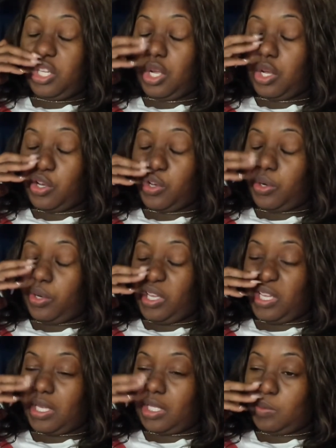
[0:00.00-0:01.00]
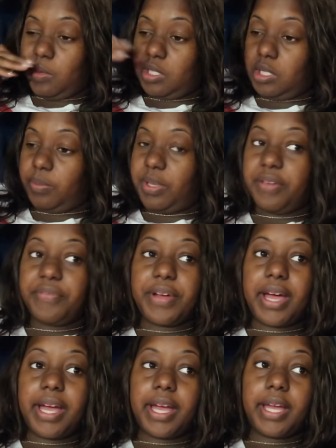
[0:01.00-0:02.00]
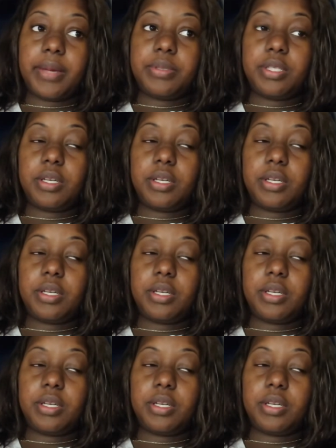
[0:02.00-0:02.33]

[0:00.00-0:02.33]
So it's supposed to be a vibe.